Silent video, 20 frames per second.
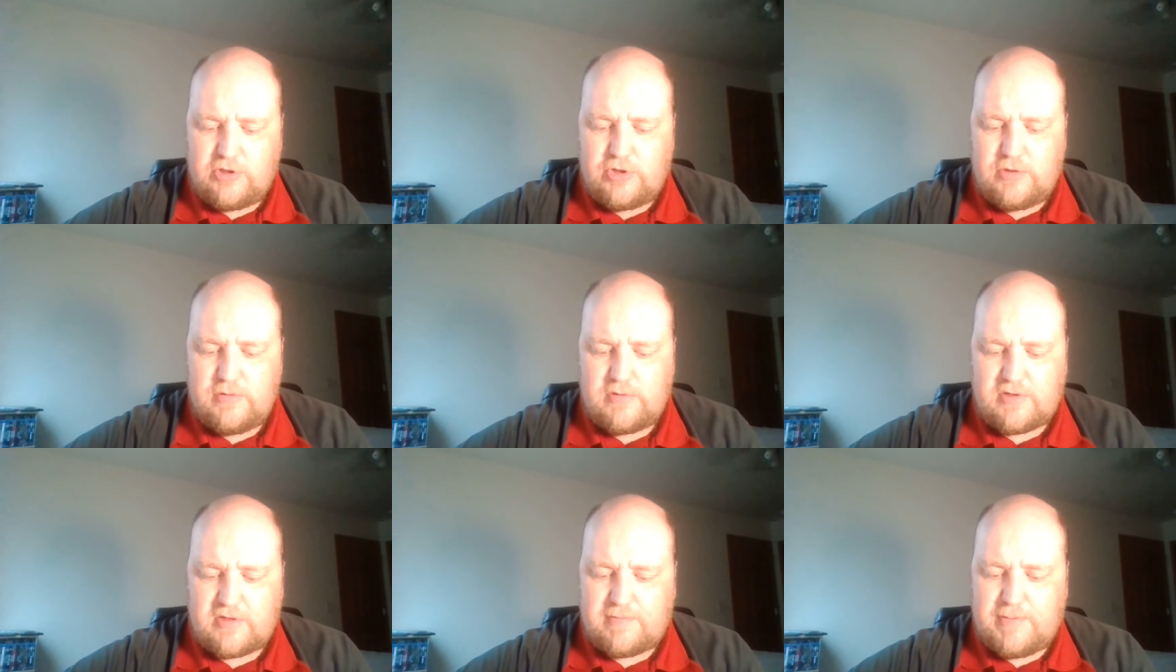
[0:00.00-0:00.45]

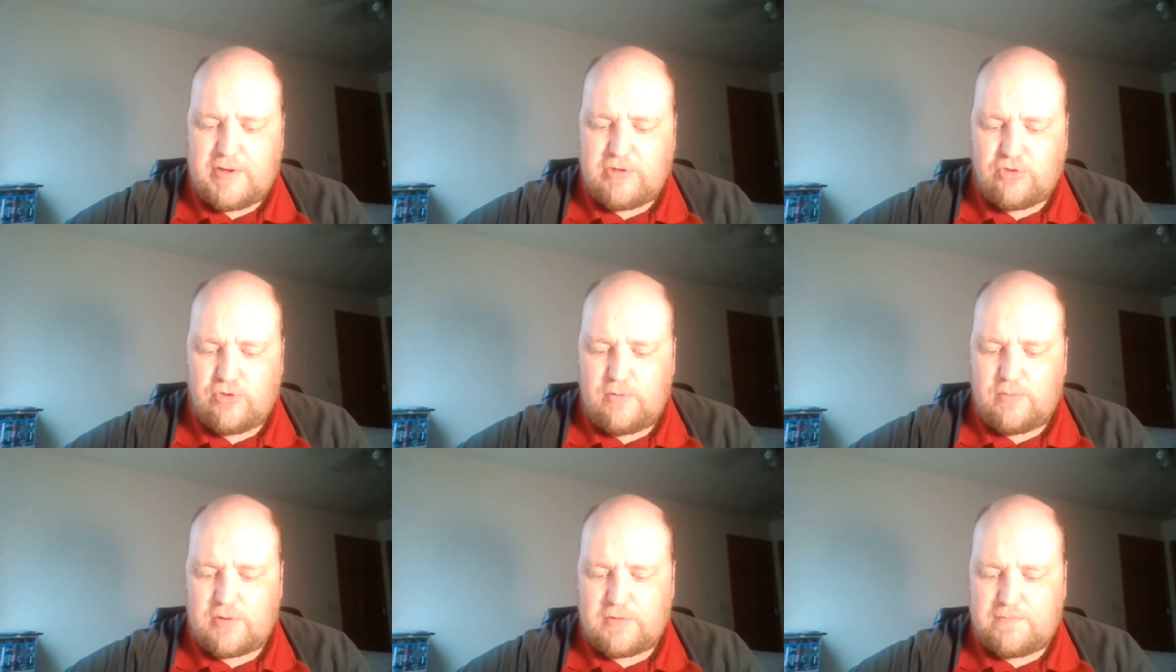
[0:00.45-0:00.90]
issues,
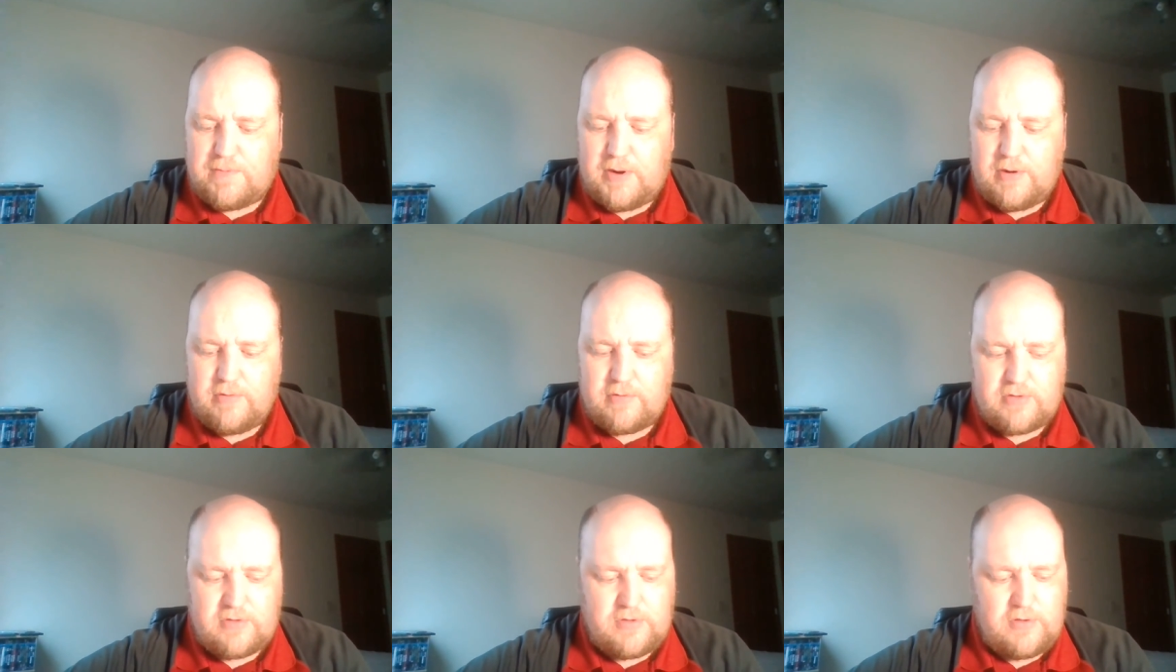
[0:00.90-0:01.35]
especially with
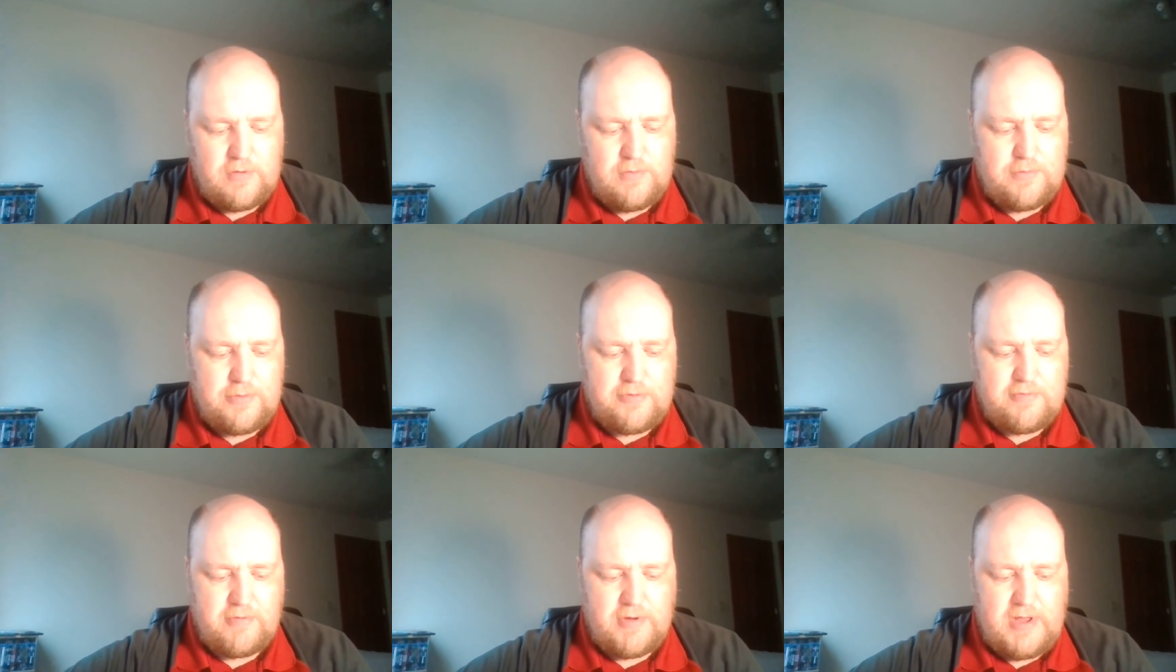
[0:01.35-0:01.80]
parts
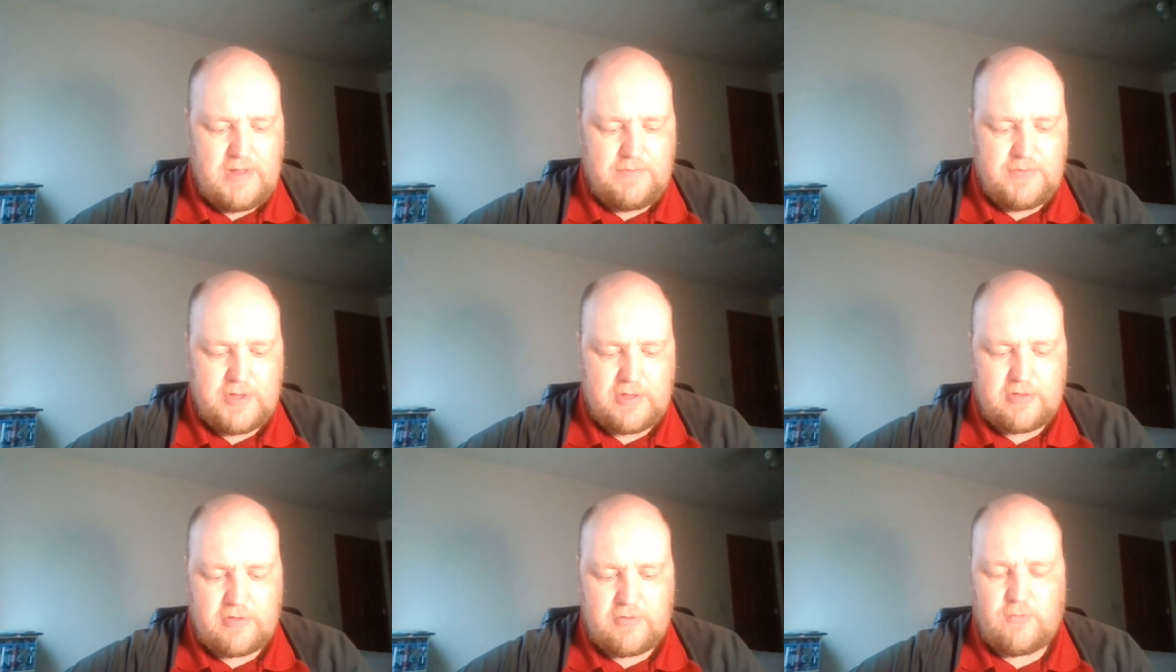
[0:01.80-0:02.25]
two, three,
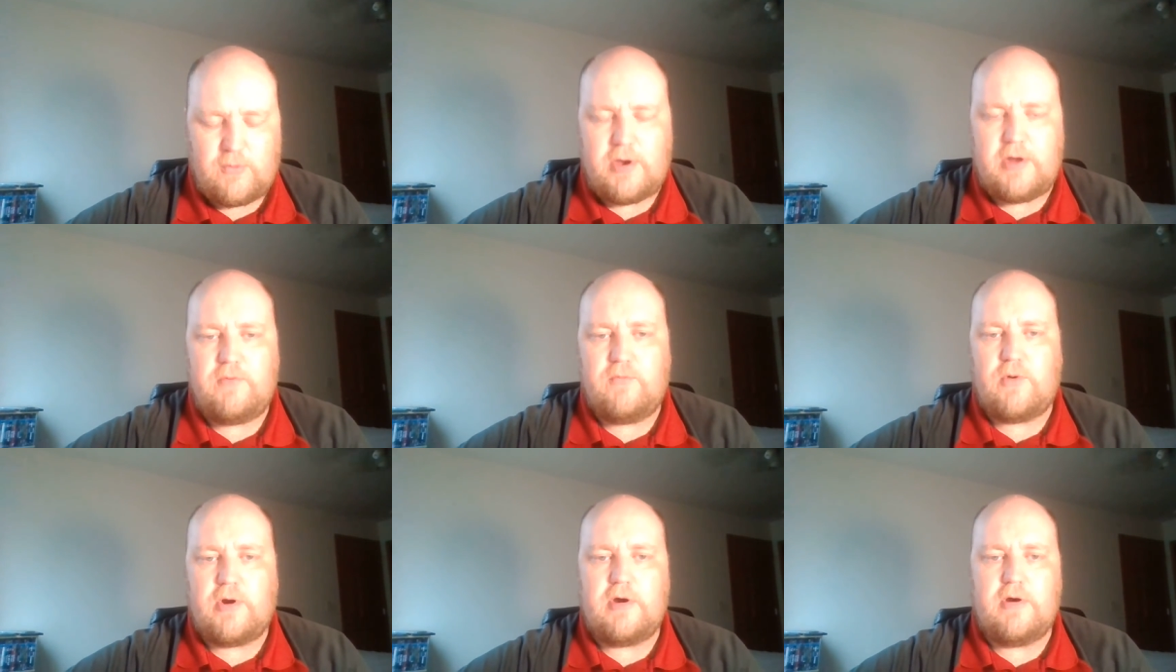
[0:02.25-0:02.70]
and this
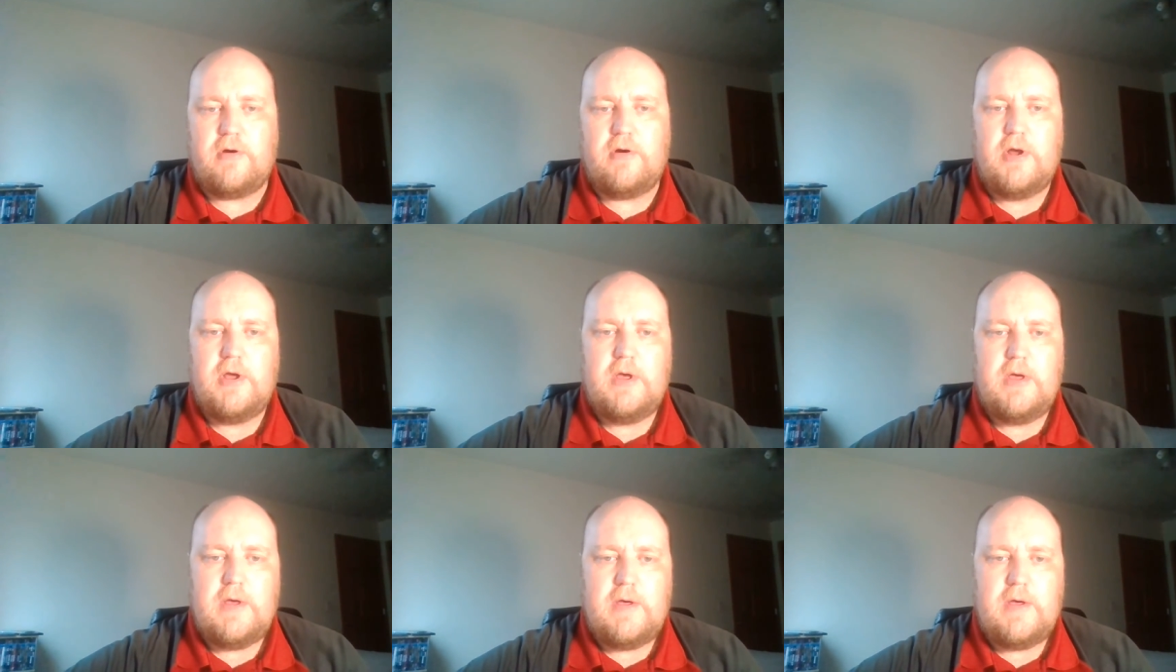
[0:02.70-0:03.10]
one, where